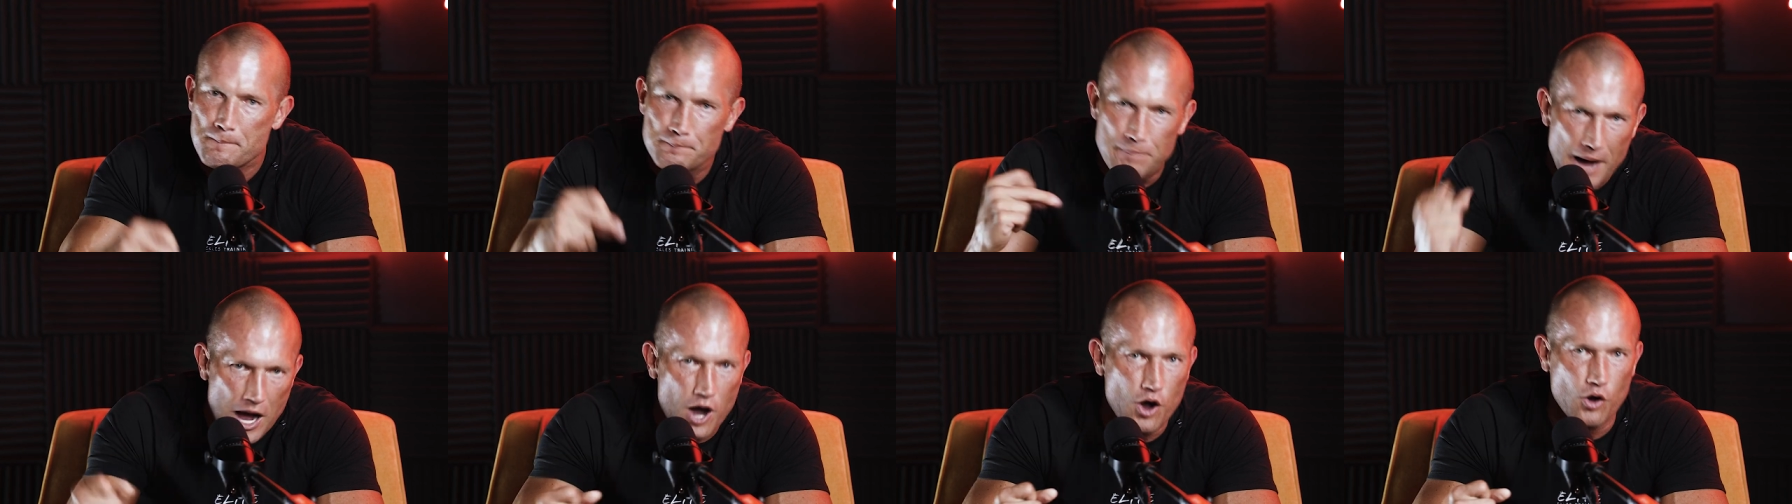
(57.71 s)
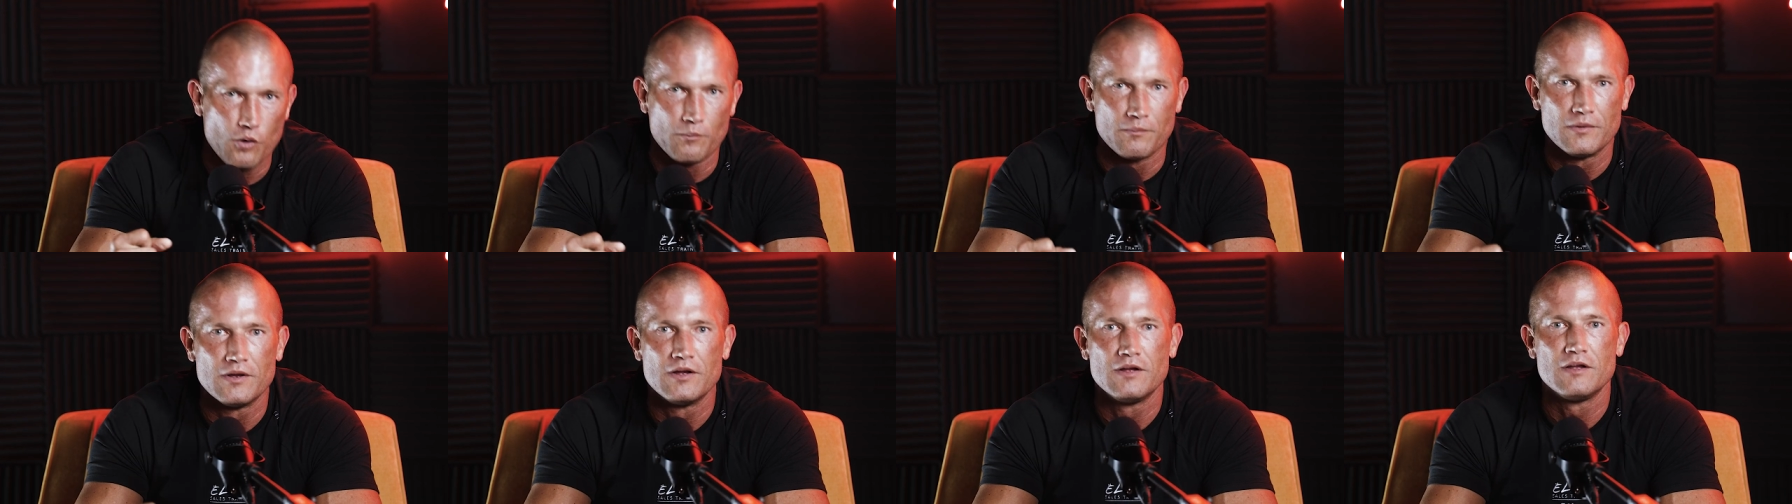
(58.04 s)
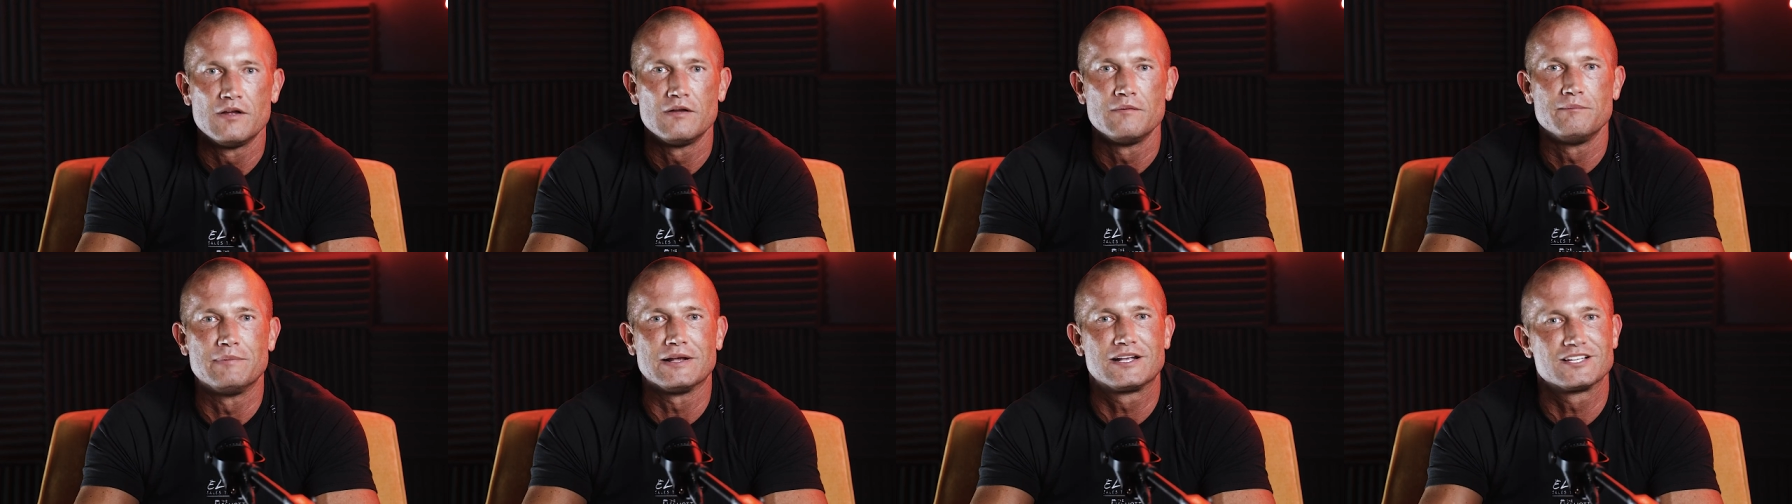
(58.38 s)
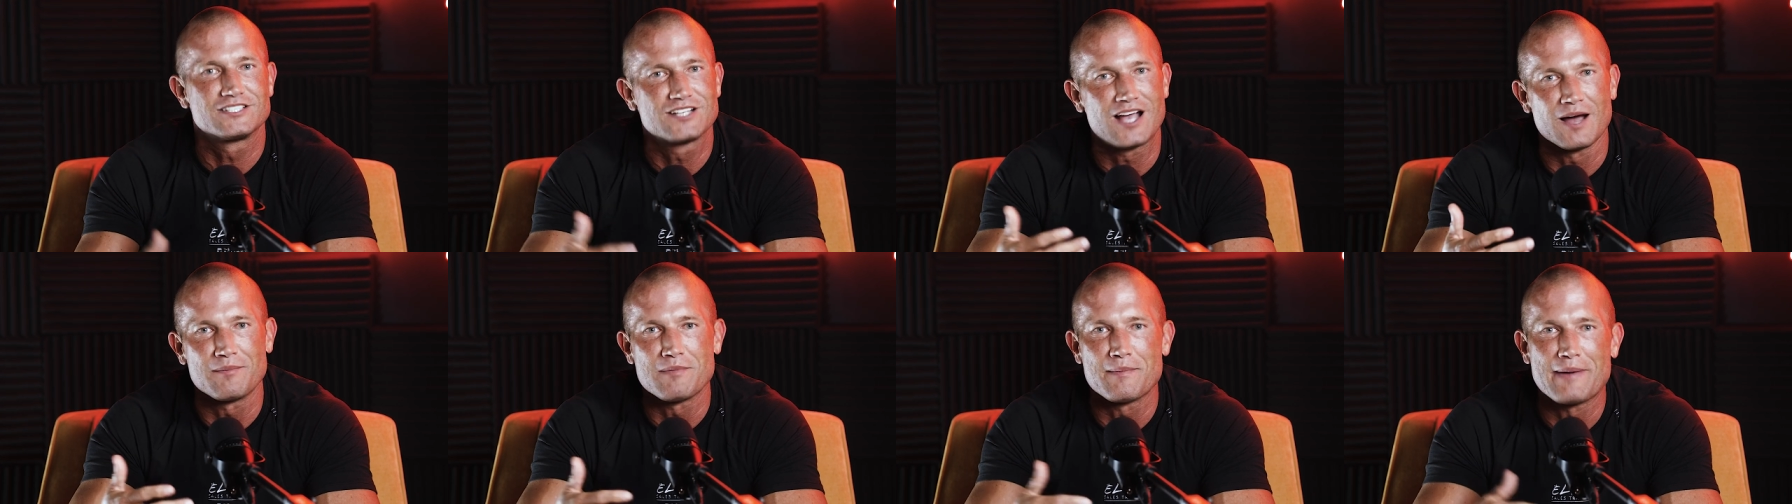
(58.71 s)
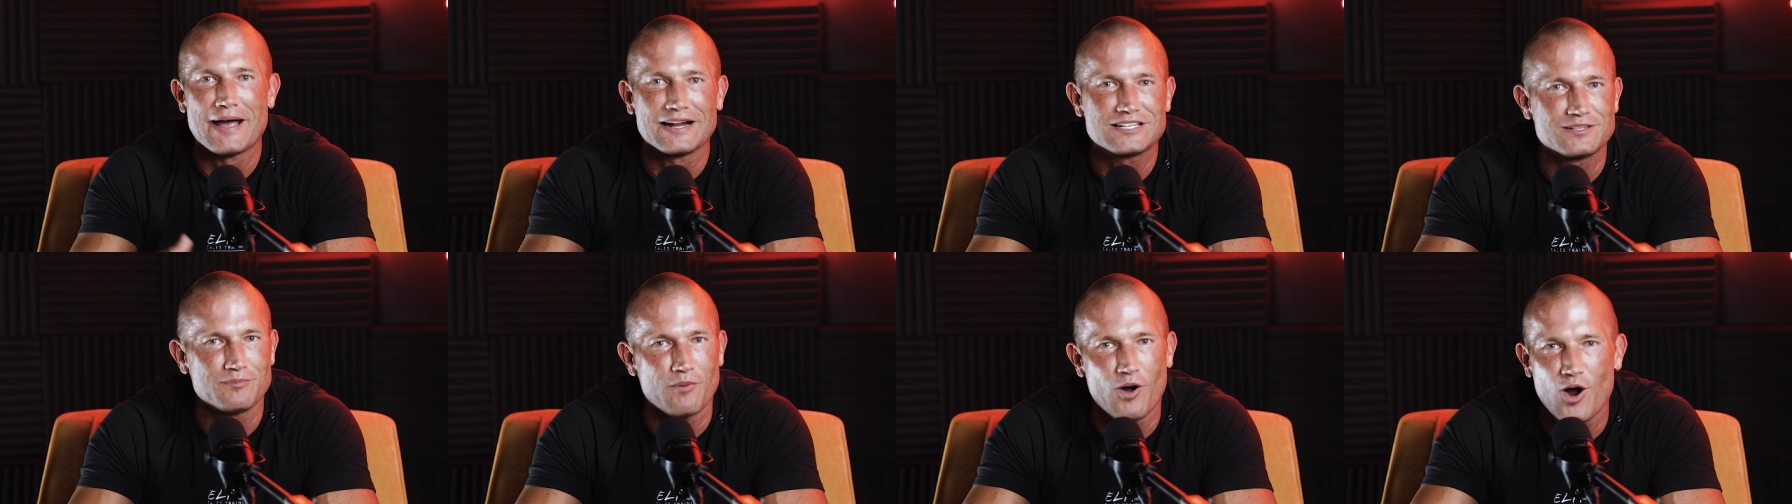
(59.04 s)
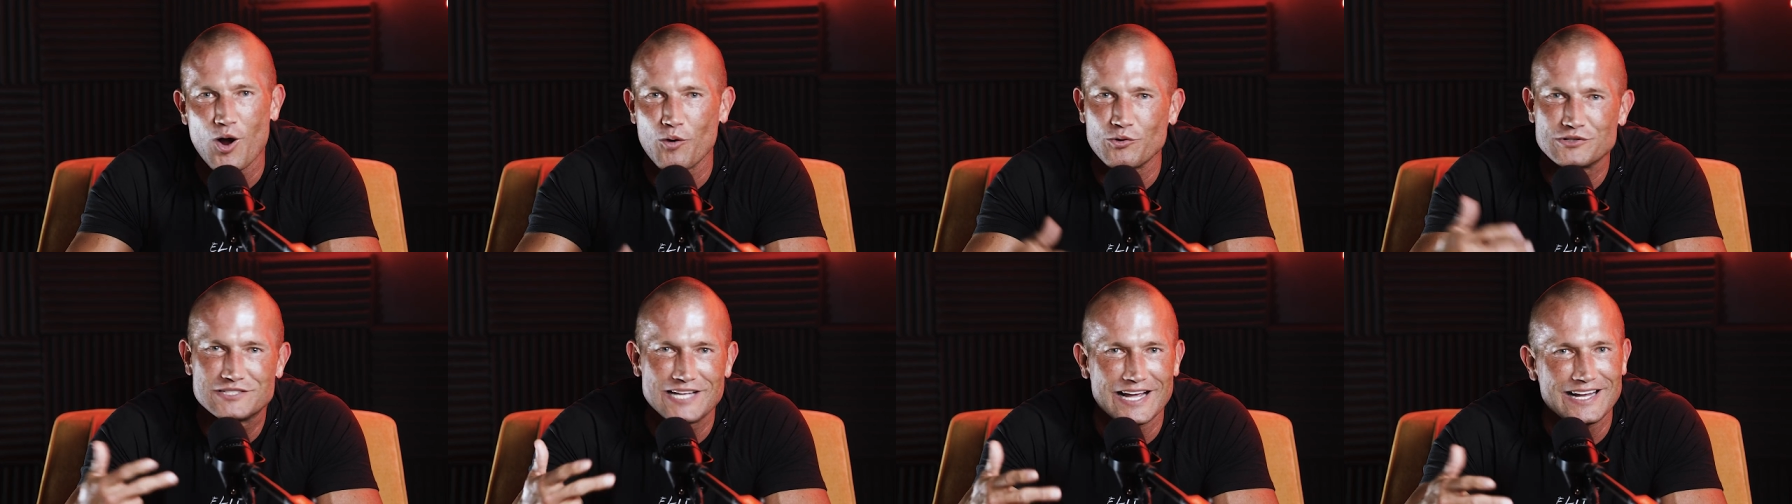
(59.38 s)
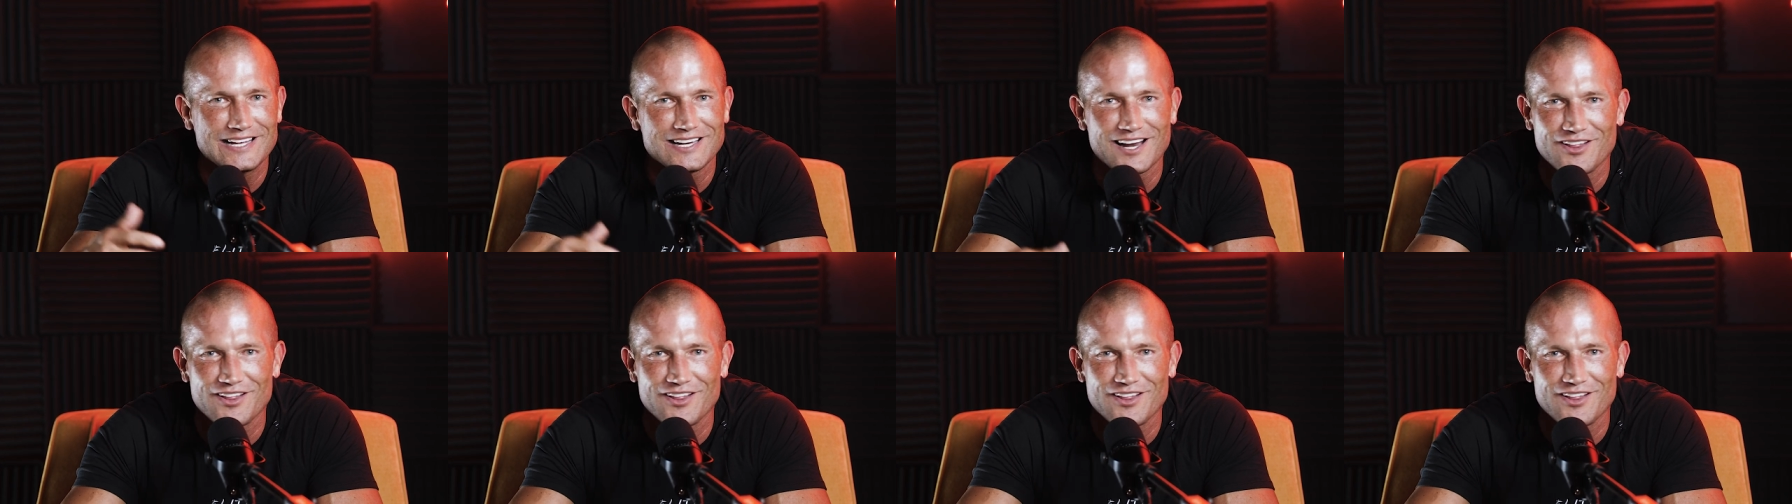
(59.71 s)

Boom! Because coming back tomorrow would take